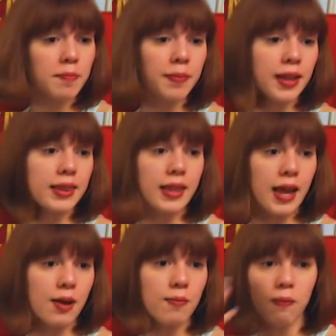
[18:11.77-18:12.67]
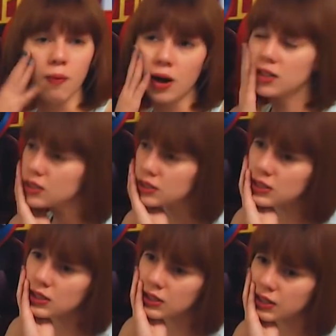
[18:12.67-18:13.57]
but they want
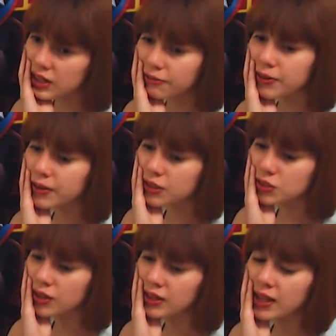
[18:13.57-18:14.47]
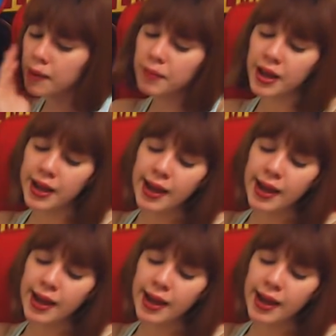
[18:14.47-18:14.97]
Nick Fury to join them,